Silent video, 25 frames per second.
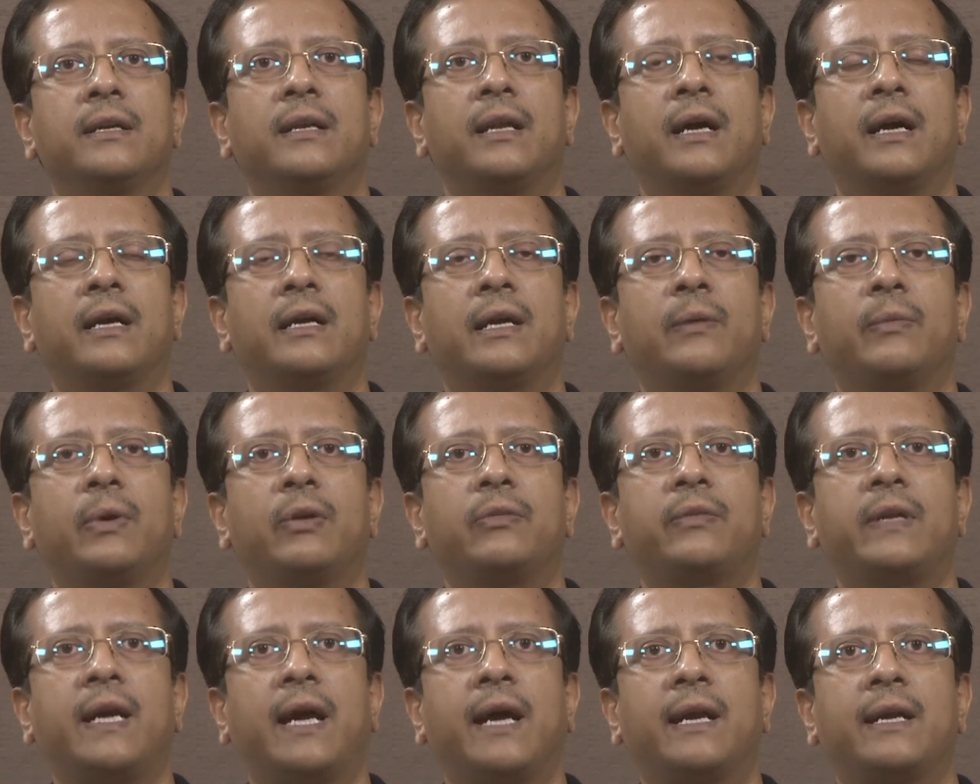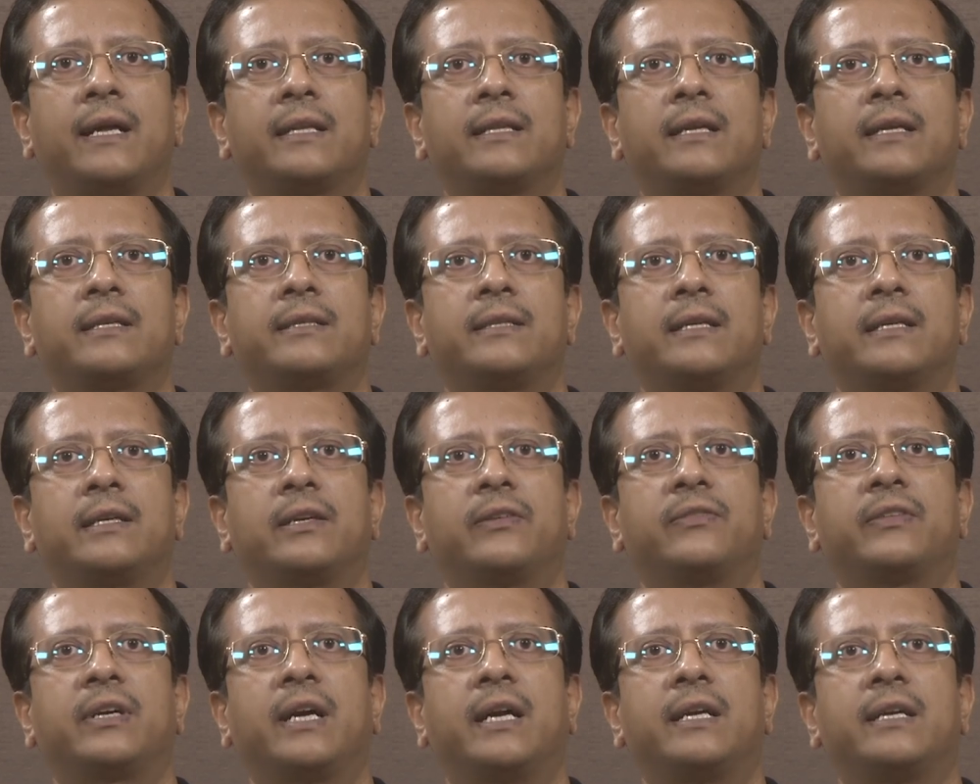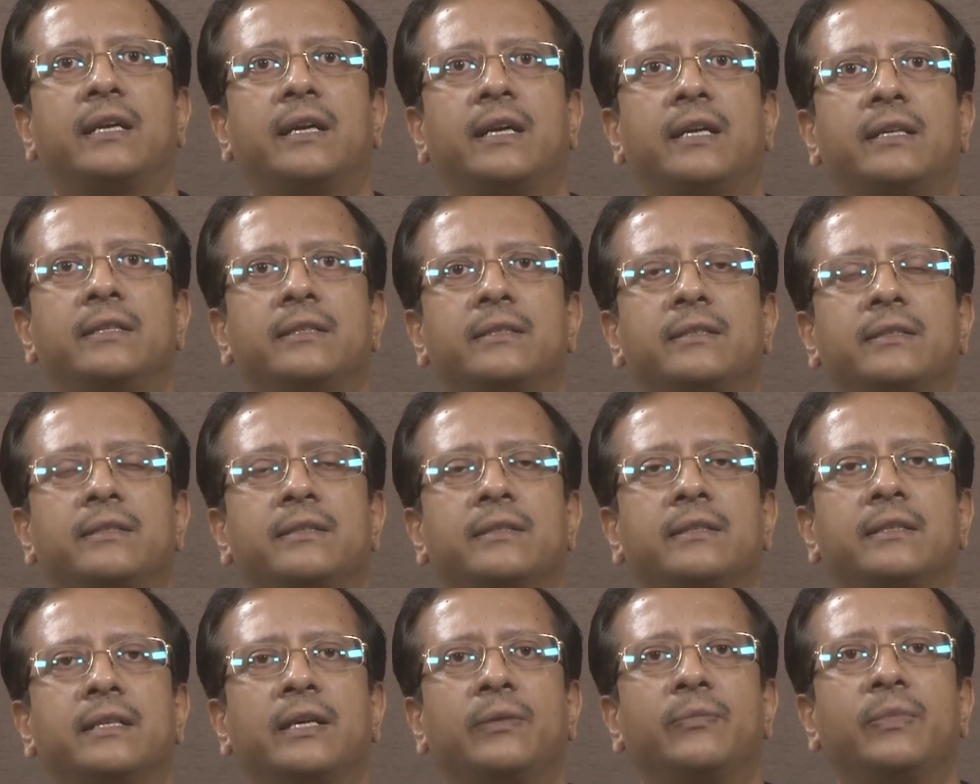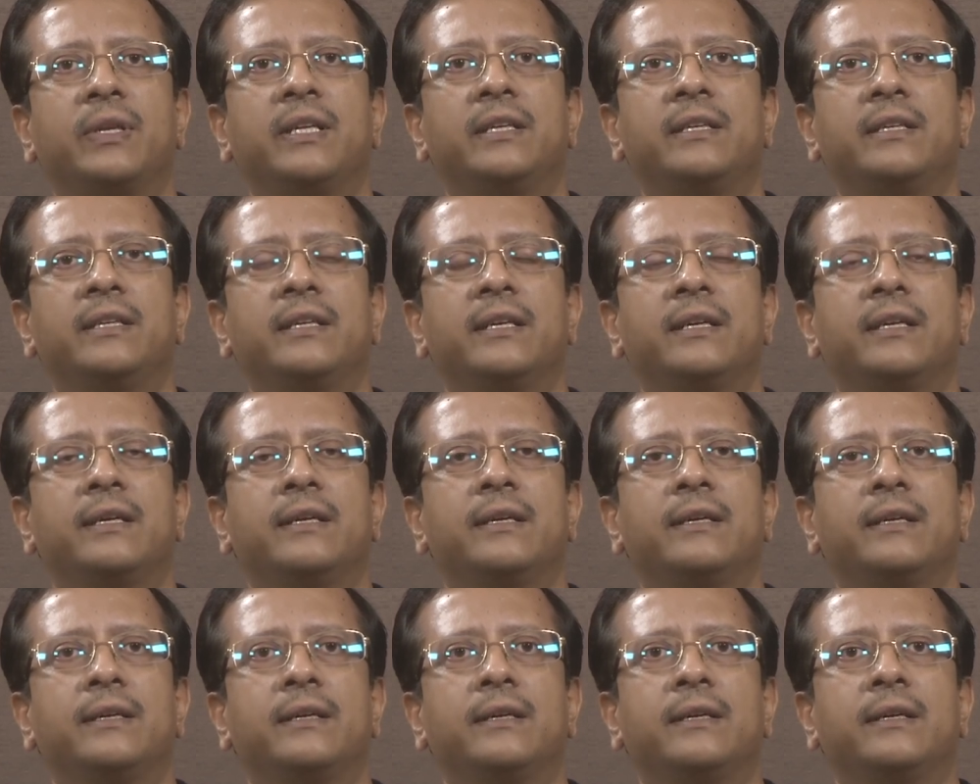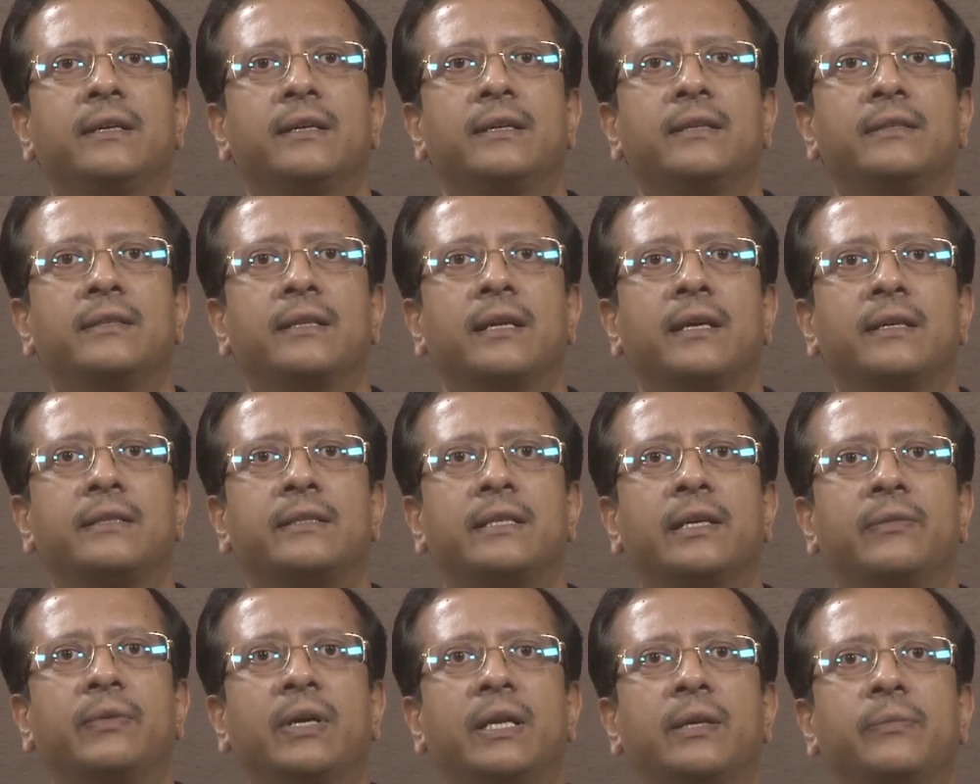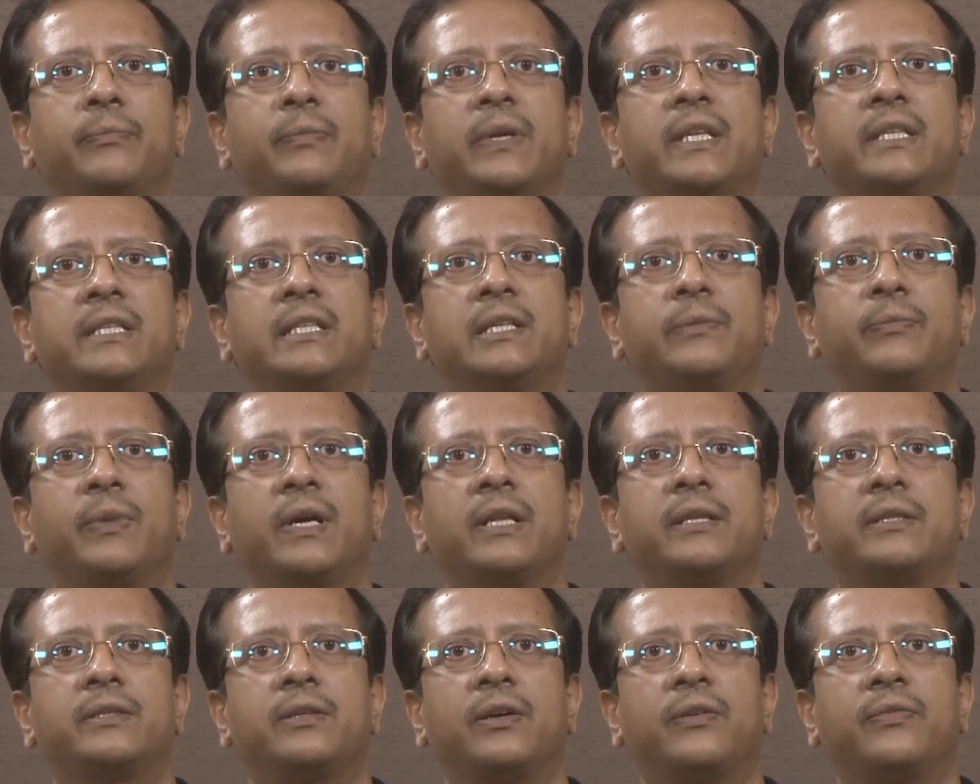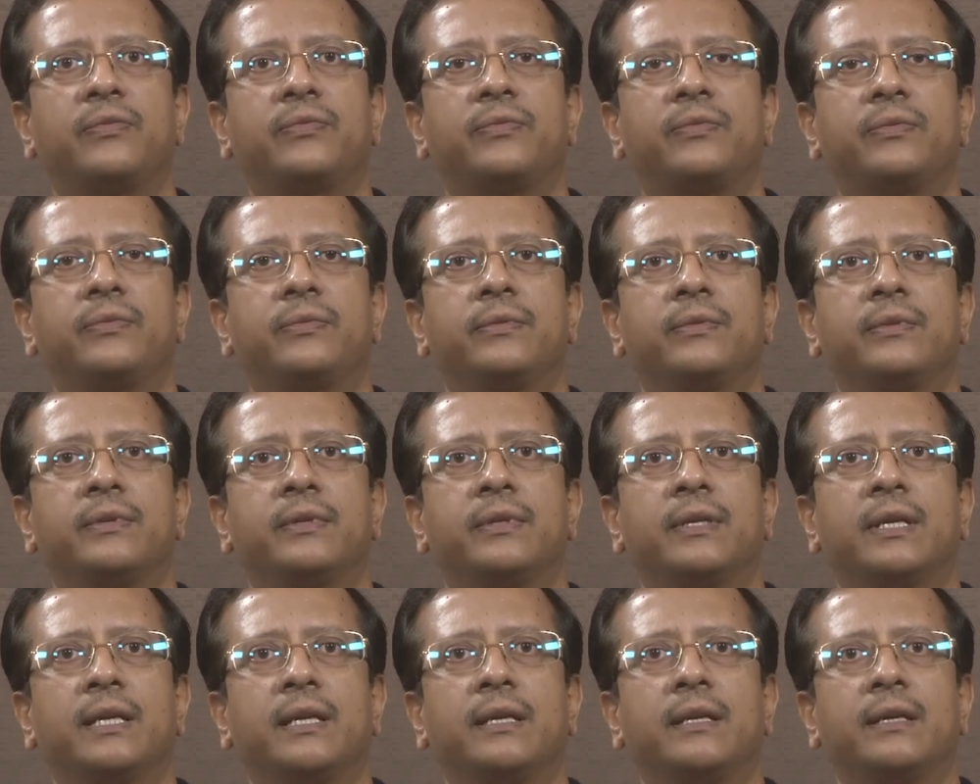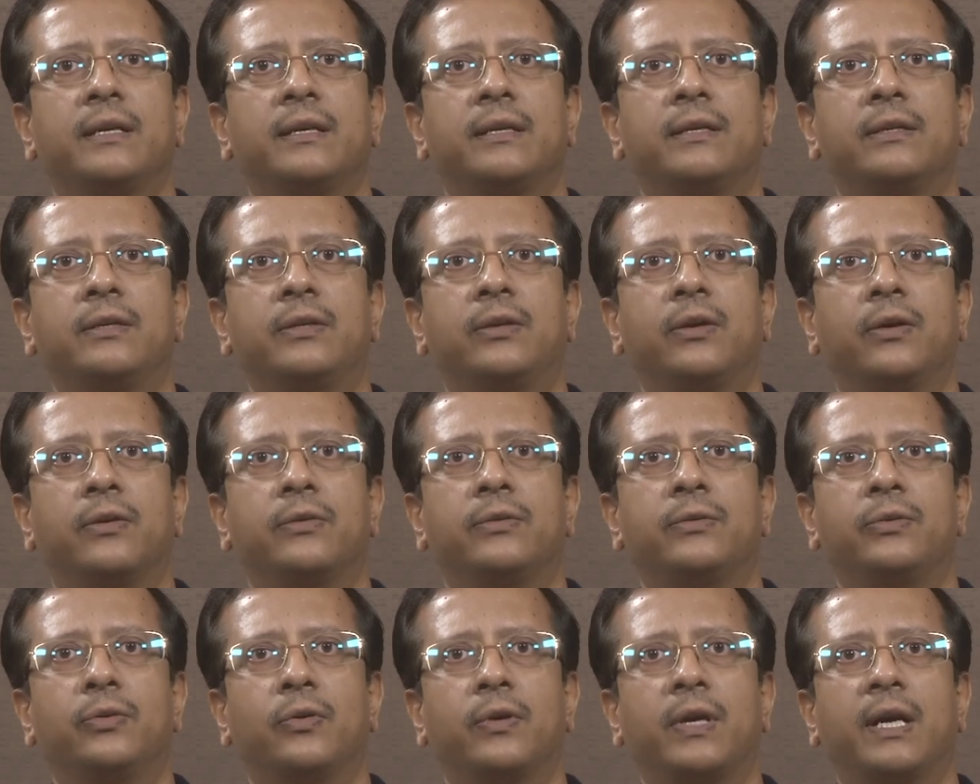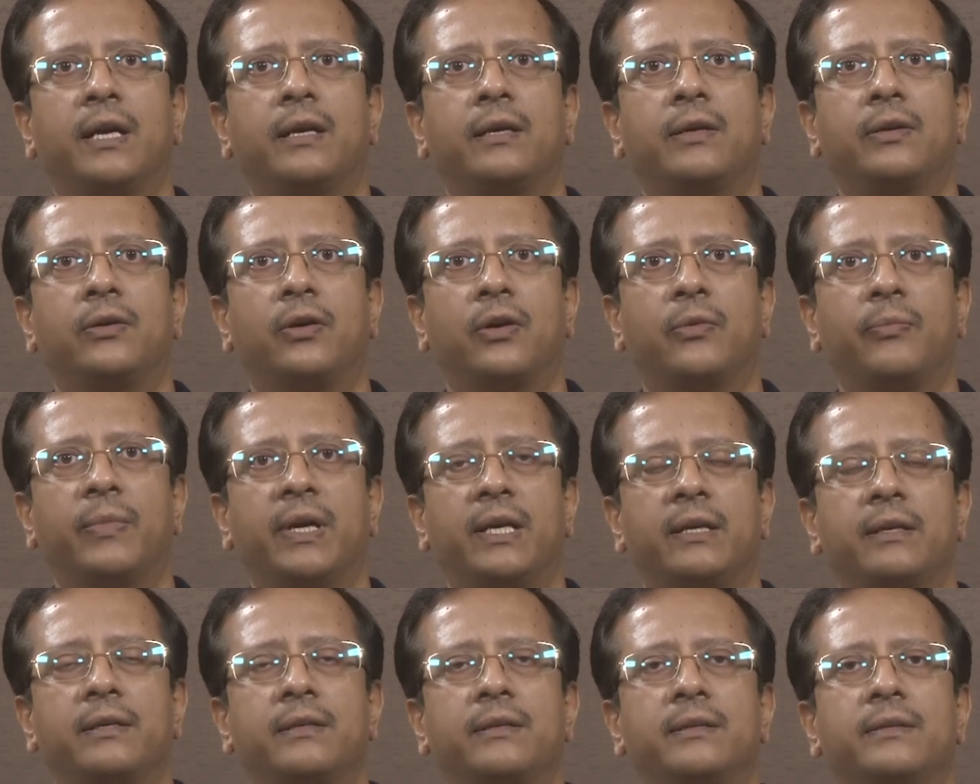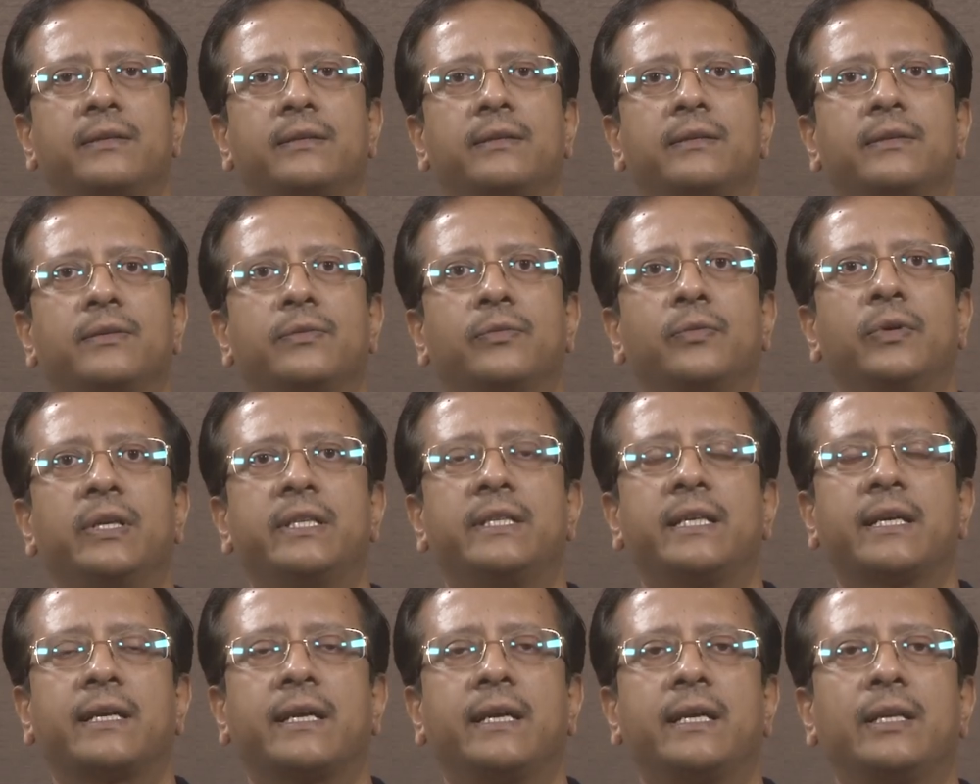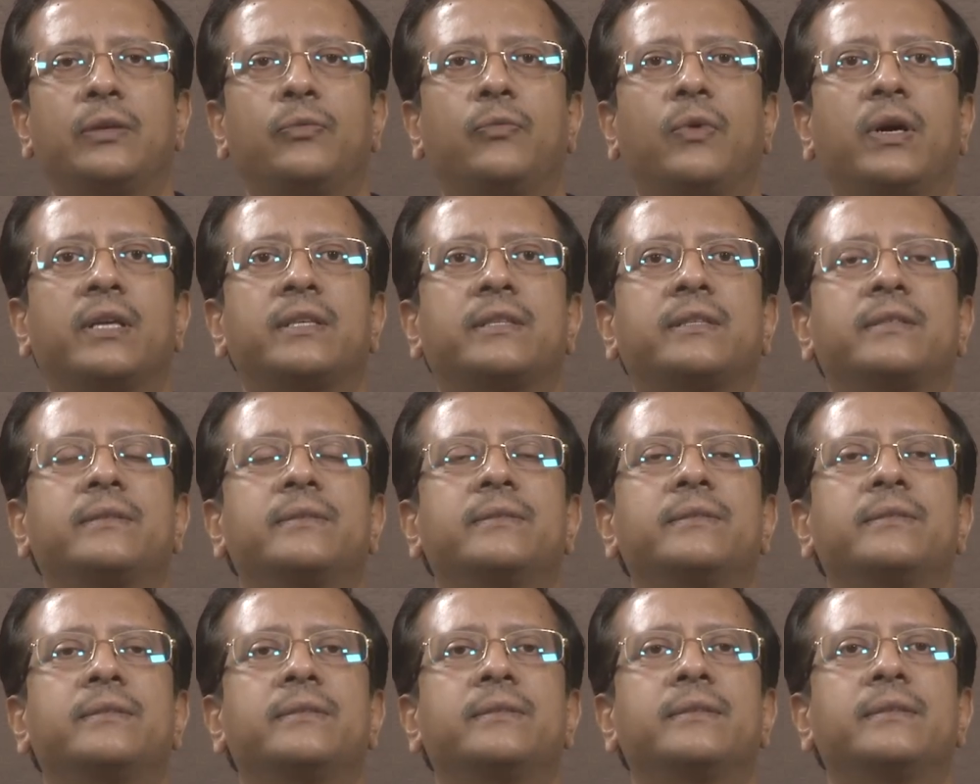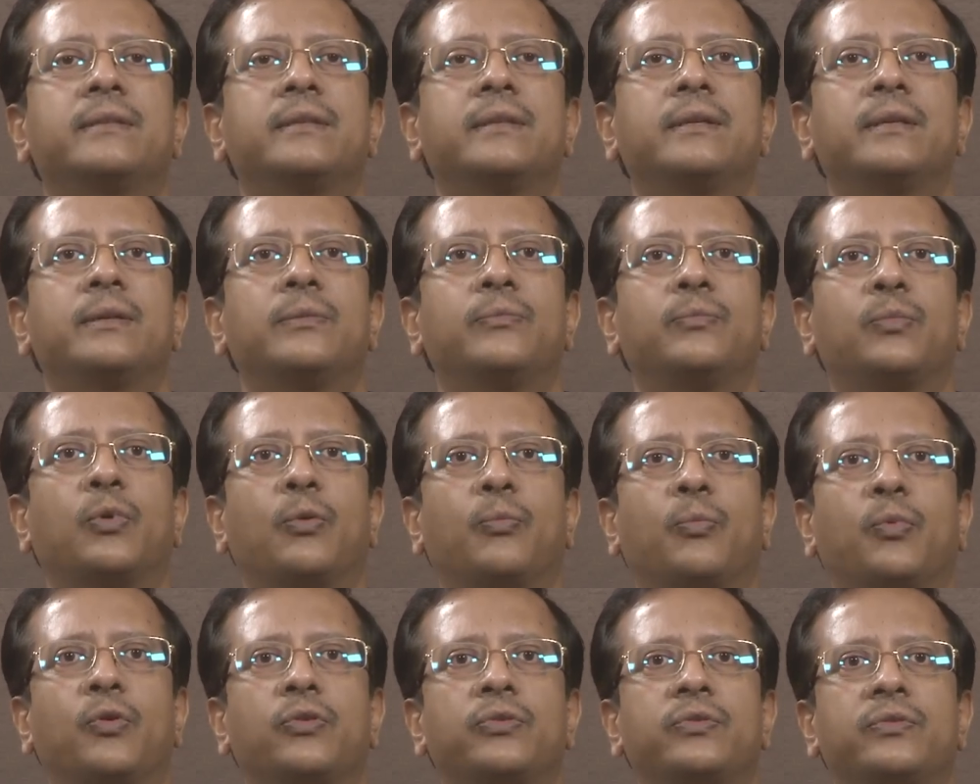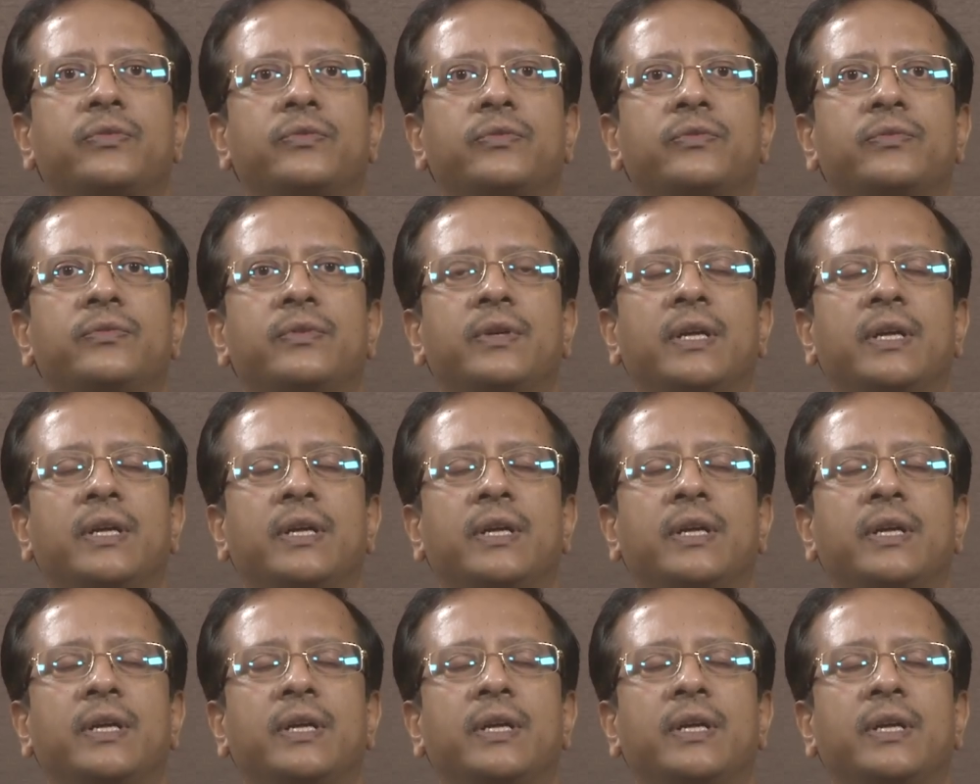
learn about another set of guidelines, namely the 7 principles of Donald Norman, which again was proposed